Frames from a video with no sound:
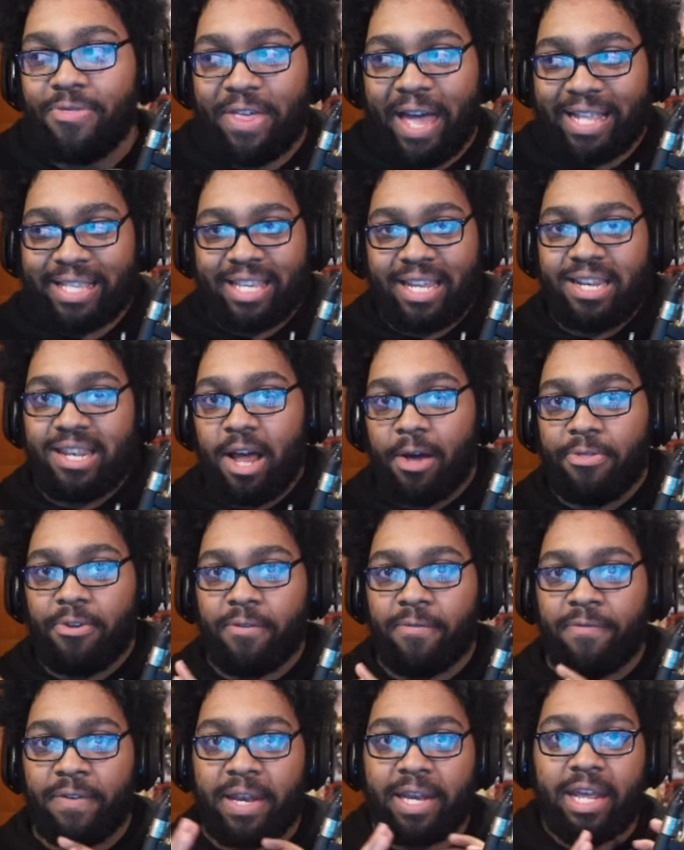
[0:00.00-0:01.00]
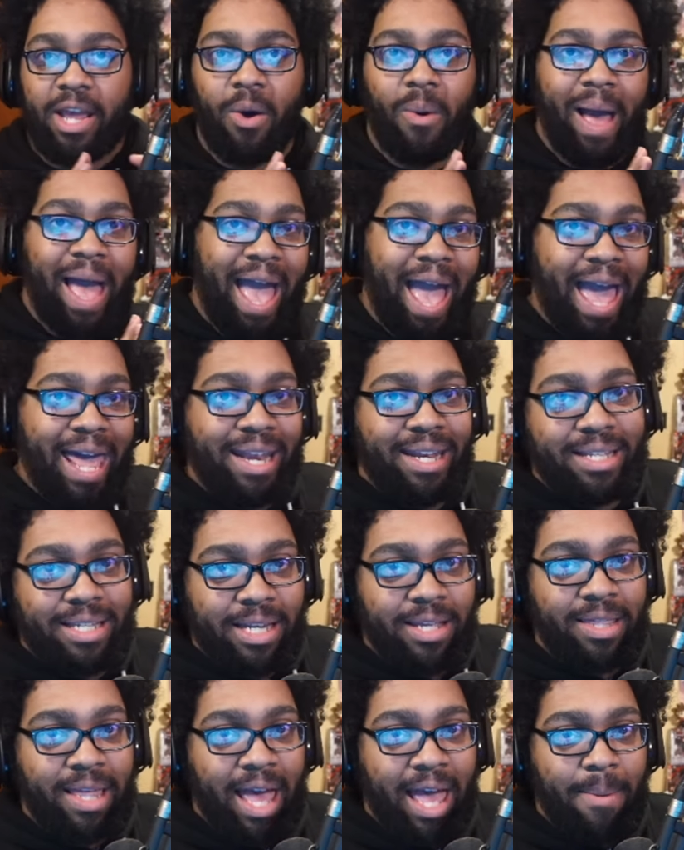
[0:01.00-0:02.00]
That's another video added
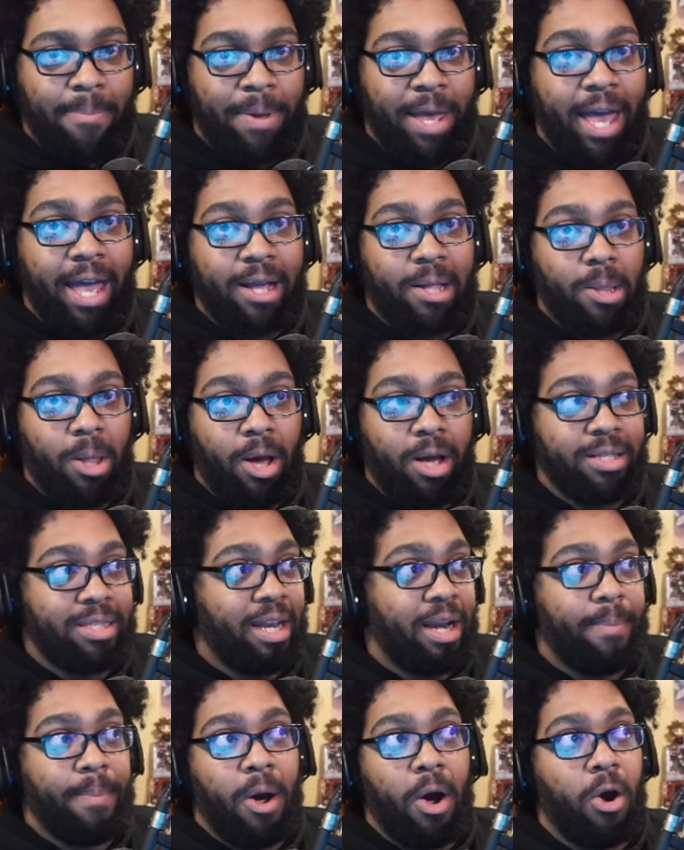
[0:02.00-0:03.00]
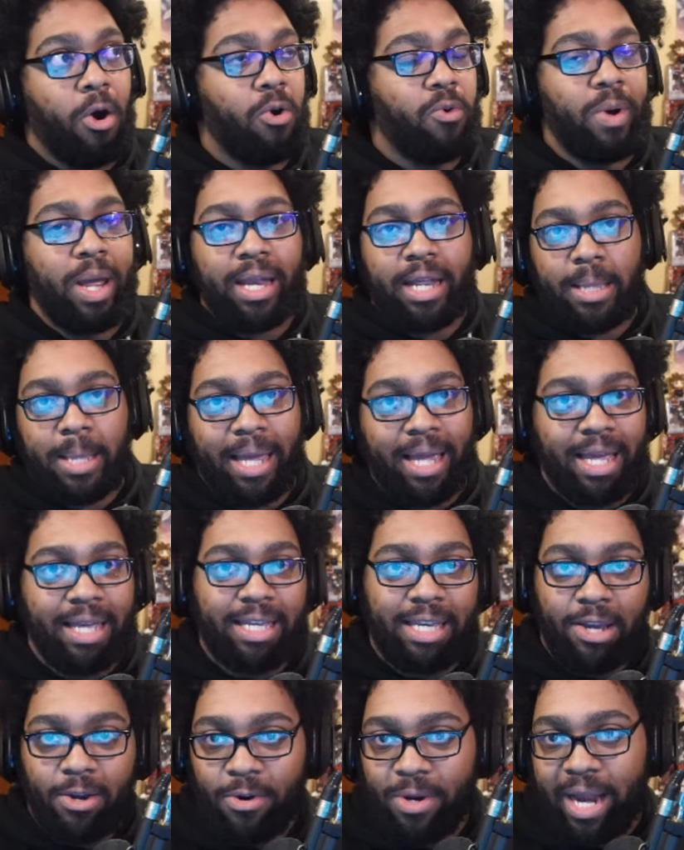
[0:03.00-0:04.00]
to that backlog that I'm already a
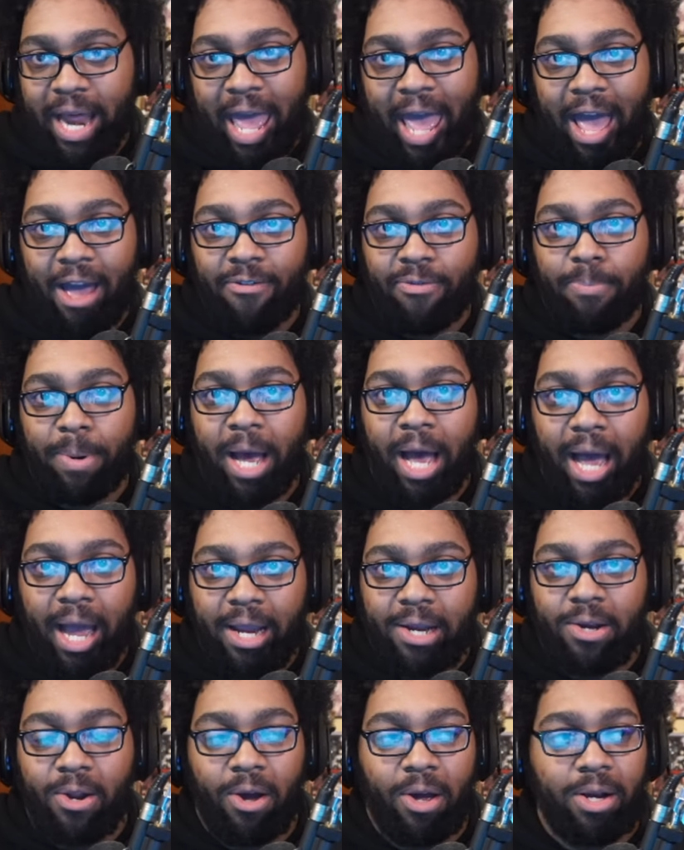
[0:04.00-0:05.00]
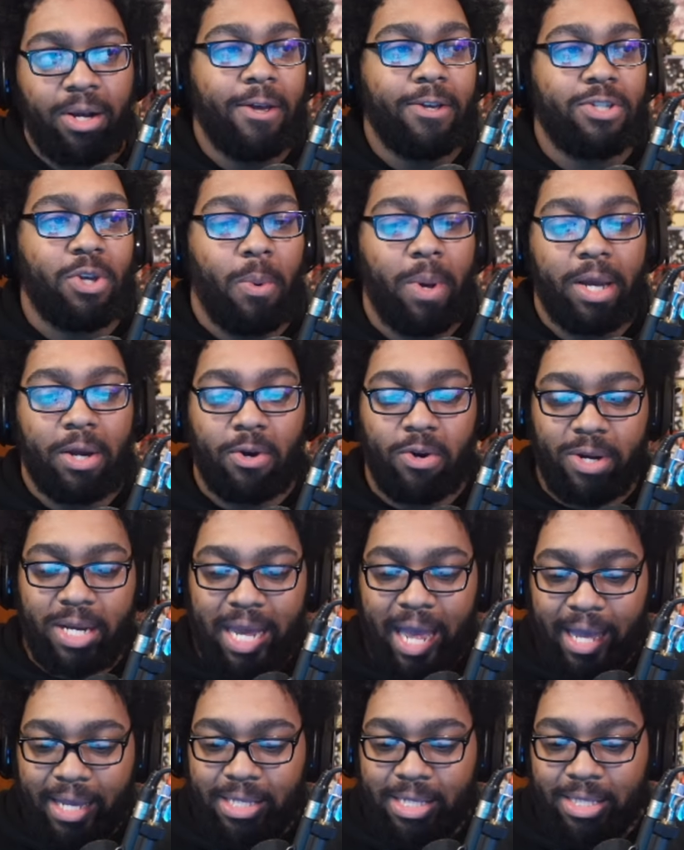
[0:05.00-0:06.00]
year and a half behind on. So it
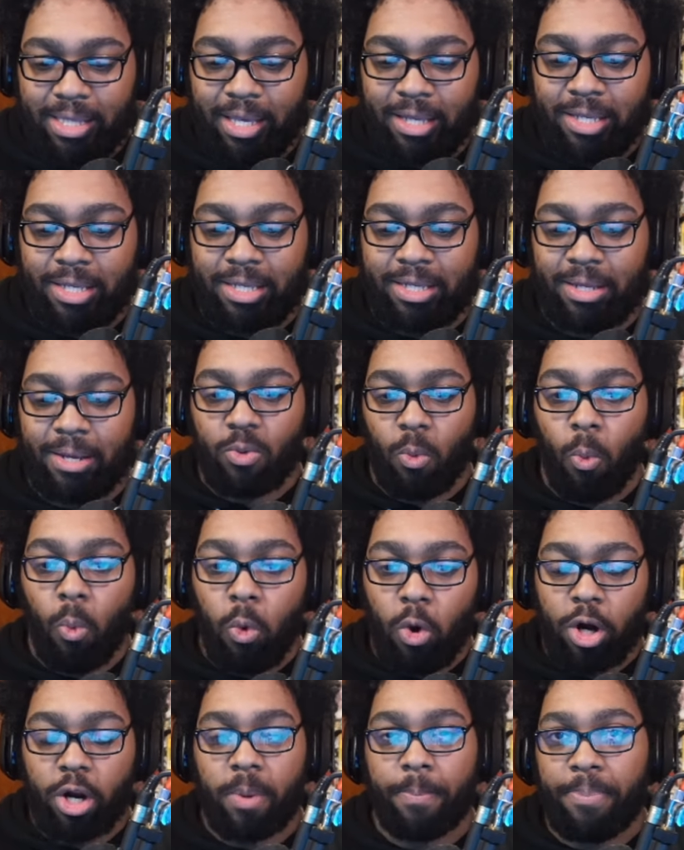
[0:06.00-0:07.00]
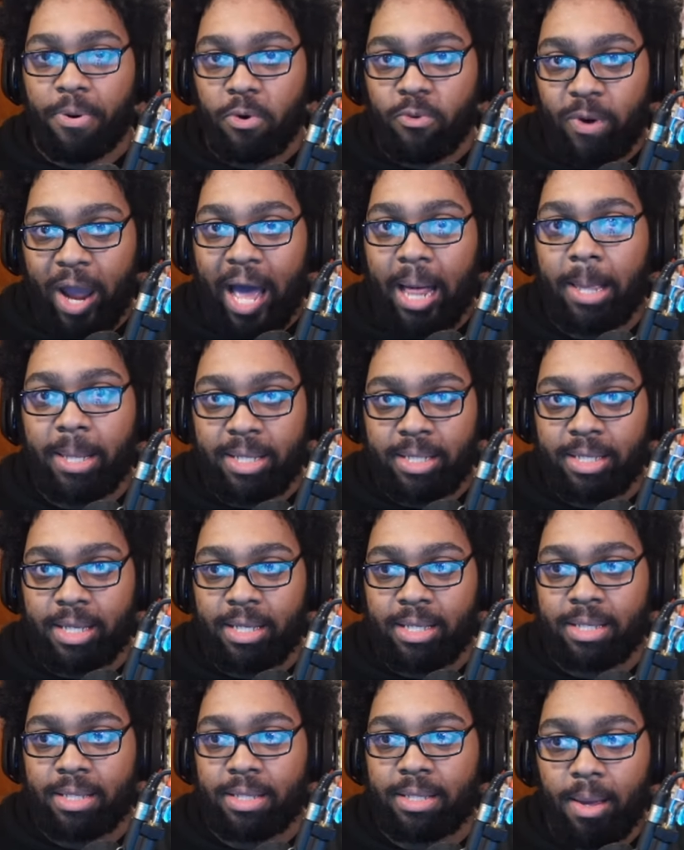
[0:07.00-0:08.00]
creates this work
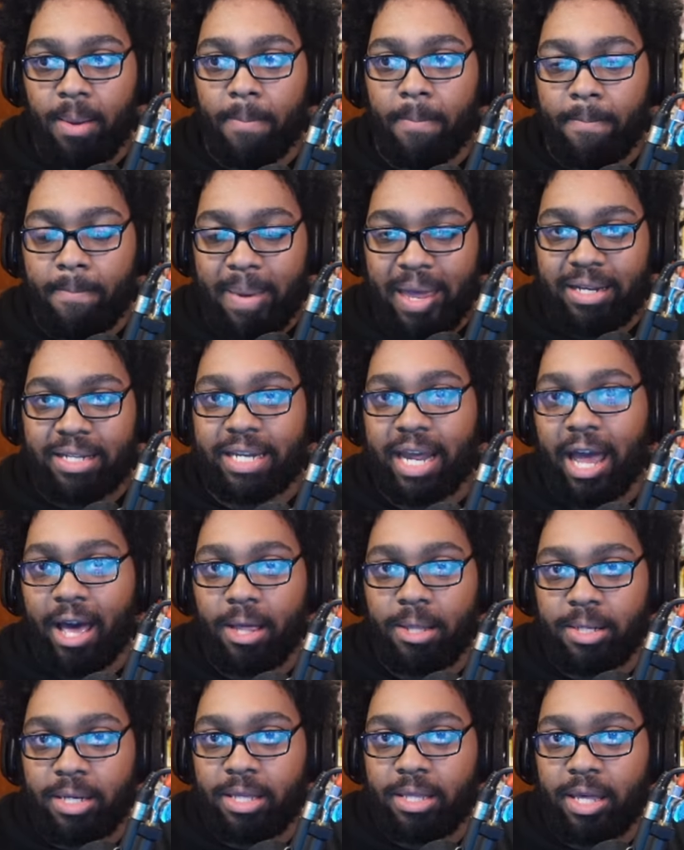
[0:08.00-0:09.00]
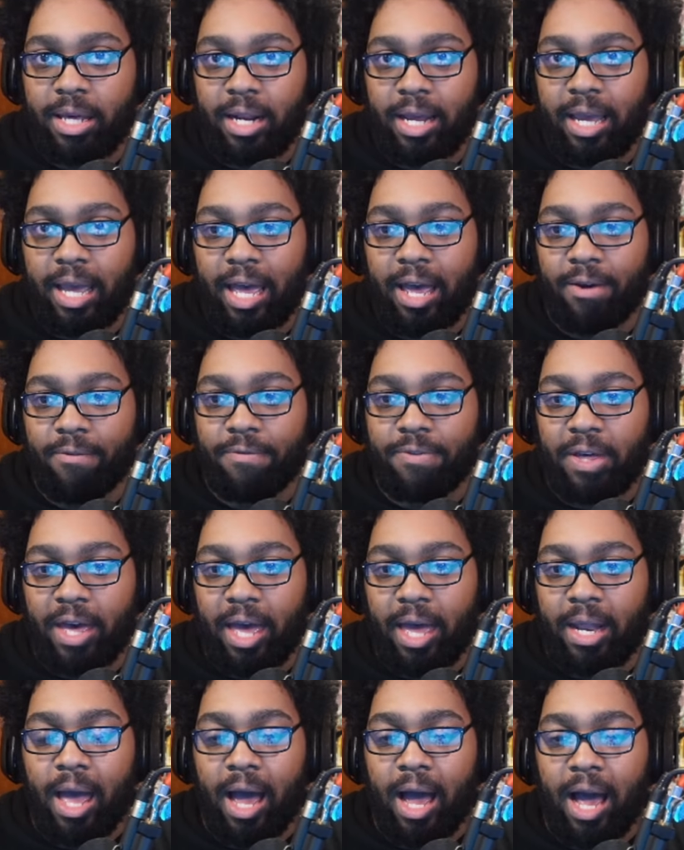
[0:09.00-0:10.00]
paralysis mentality that I have,
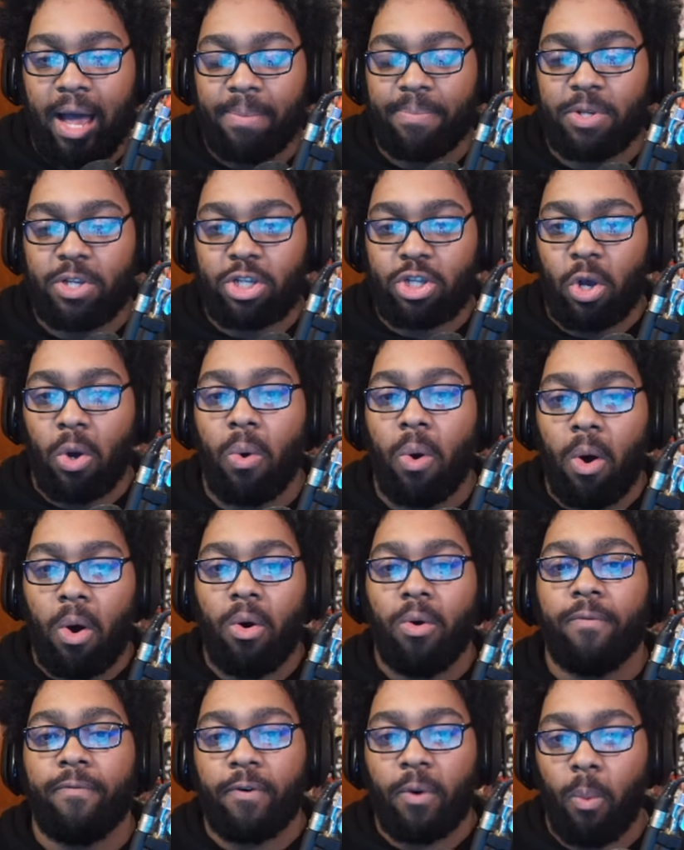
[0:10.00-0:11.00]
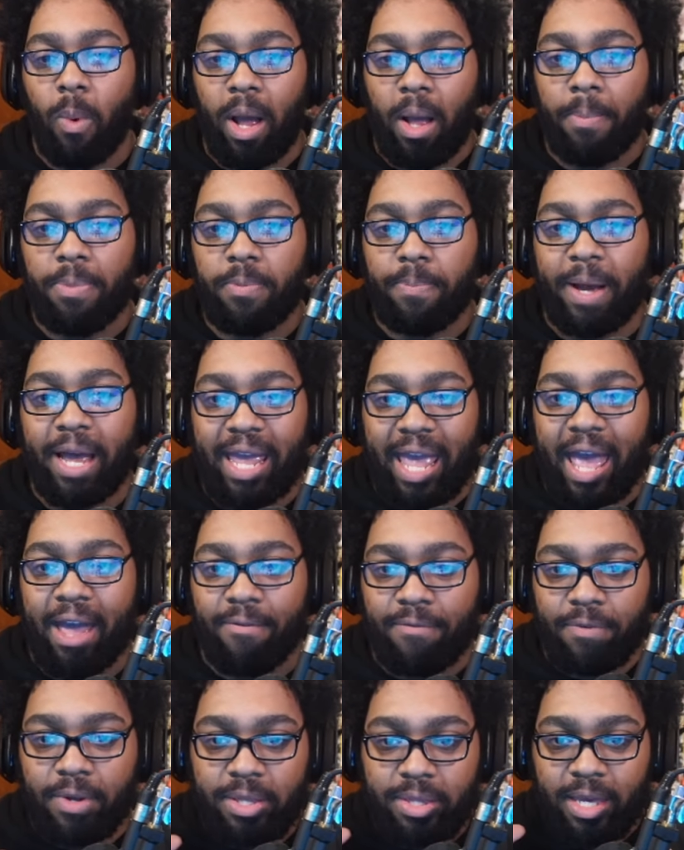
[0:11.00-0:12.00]
that I'm so overwhelmed by
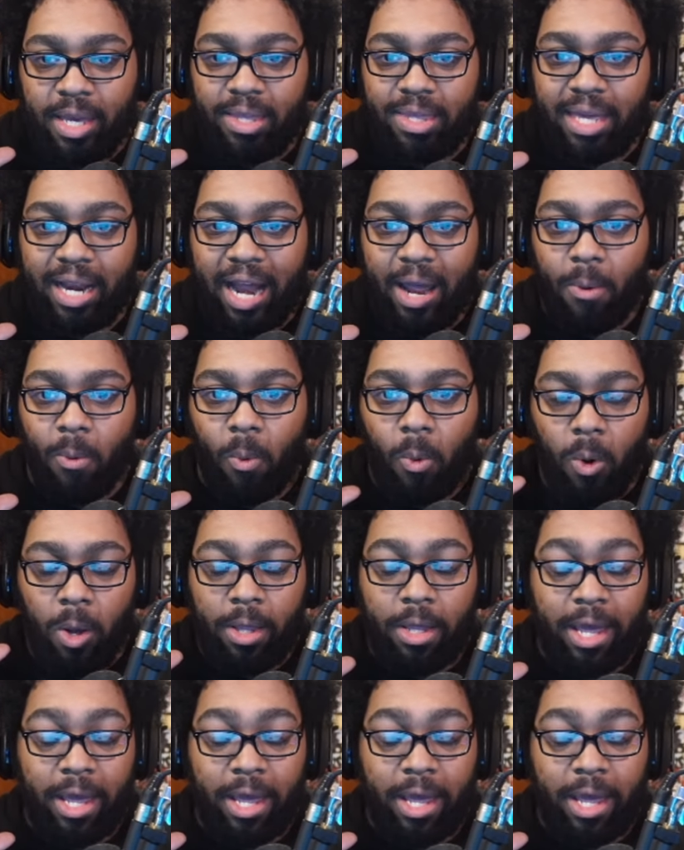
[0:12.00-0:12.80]
everything that I want.